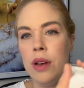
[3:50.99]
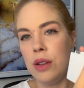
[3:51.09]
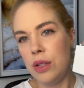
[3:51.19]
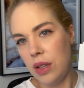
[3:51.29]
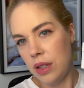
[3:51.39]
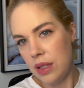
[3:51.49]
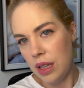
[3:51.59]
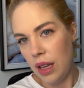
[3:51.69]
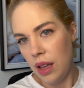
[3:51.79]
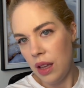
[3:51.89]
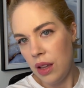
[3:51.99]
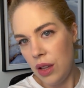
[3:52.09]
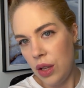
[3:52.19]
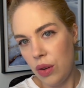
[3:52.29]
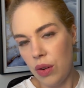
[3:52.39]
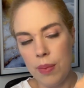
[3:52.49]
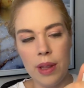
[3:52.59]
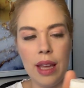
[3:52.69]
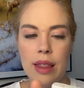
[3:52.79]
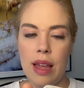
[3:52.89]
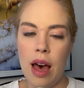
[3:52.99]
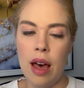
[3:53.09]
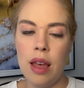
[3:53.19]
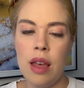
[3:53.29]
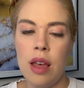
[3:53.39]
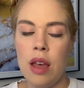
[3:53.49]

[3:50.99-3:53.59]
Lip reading: So you can see, you can grip it like that.